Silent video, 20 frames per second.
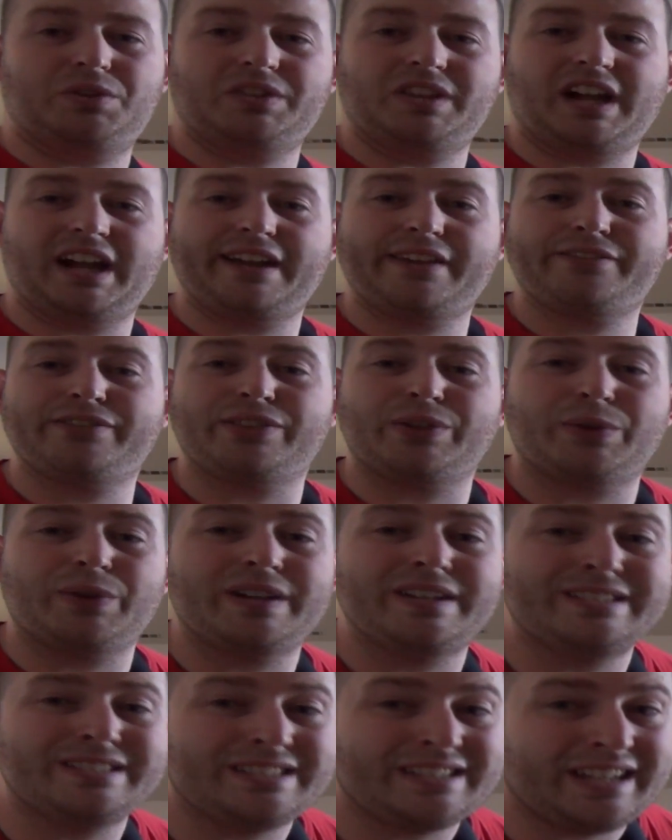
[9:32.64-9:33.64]
real life there
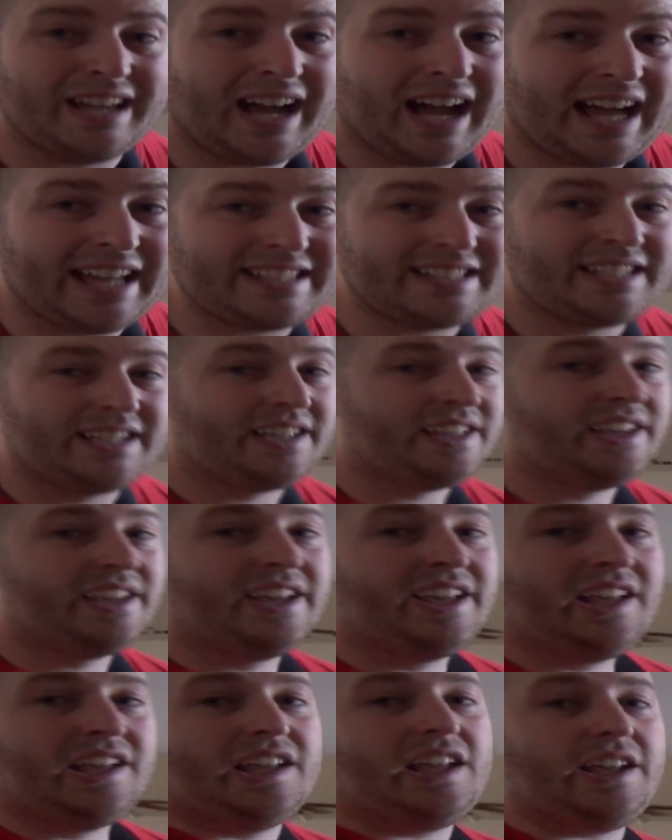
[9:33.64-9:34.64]
is not.
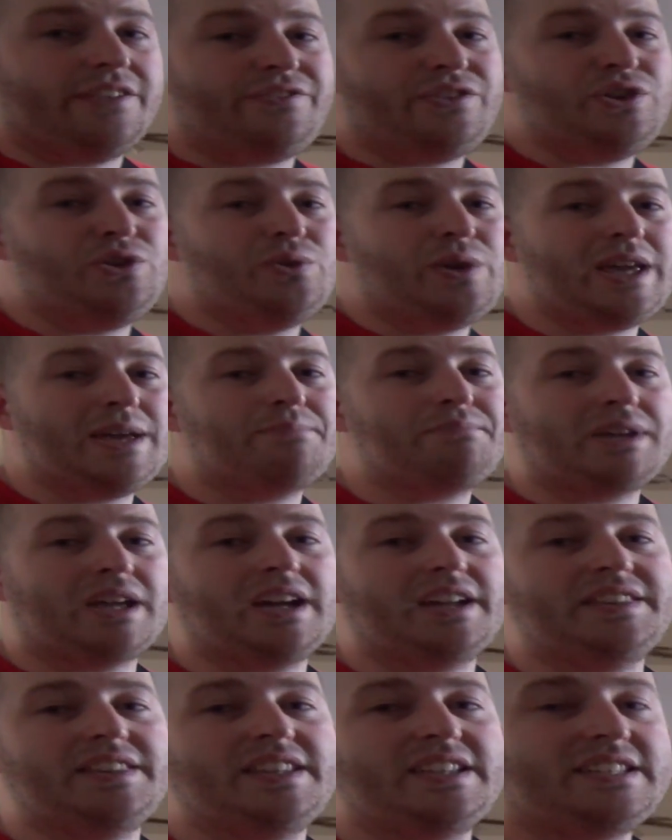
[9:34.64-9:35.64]
If you hip
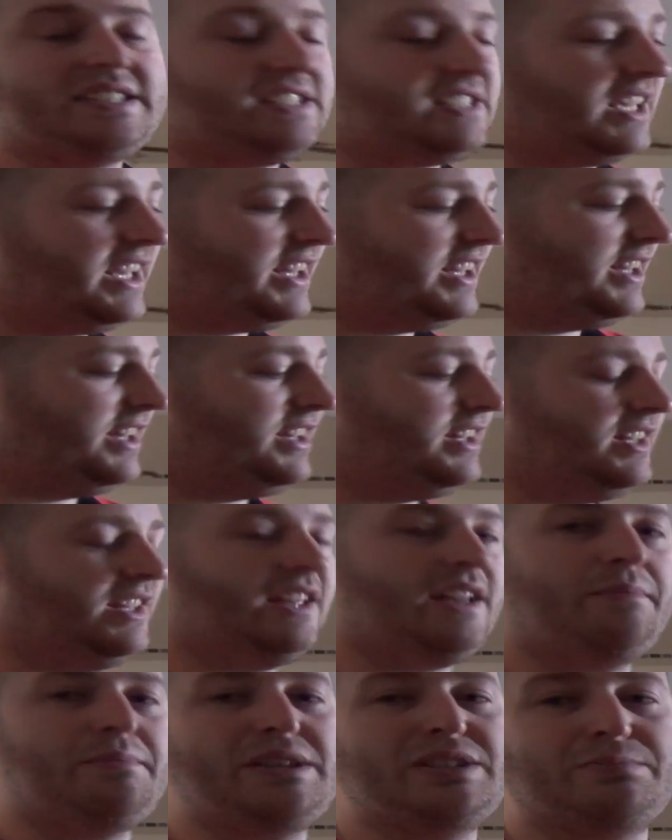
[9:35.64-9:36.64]
gun this,
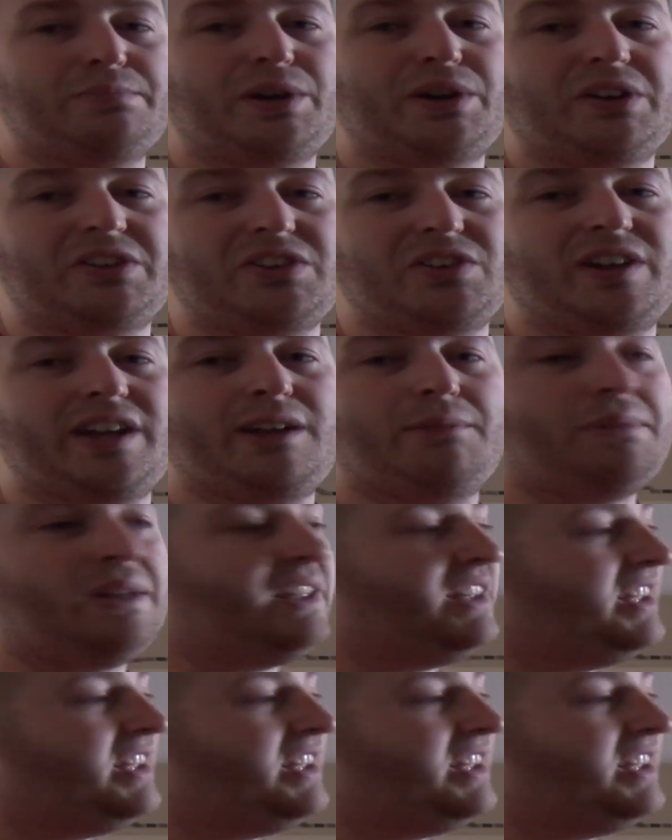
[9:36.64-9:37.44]
it means put it on your hip,